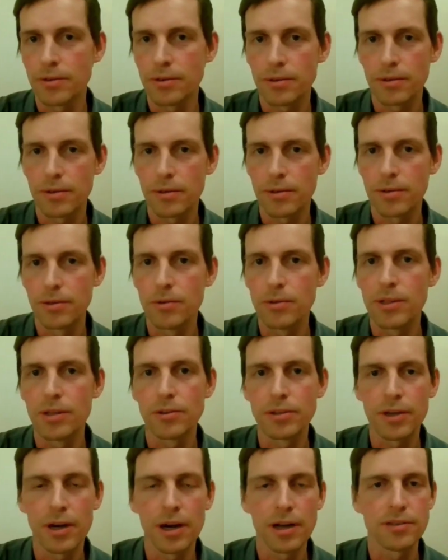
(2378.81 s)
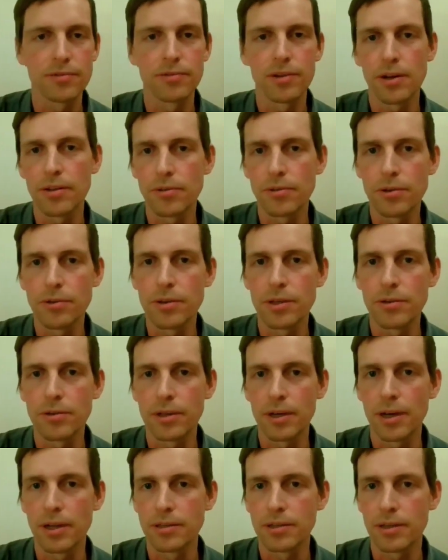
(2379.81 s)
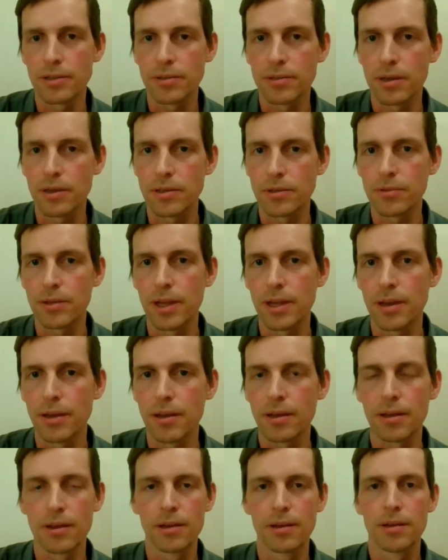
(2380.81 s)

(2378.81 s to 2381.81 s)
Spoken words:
out nucleotides for other nucleotides as you like.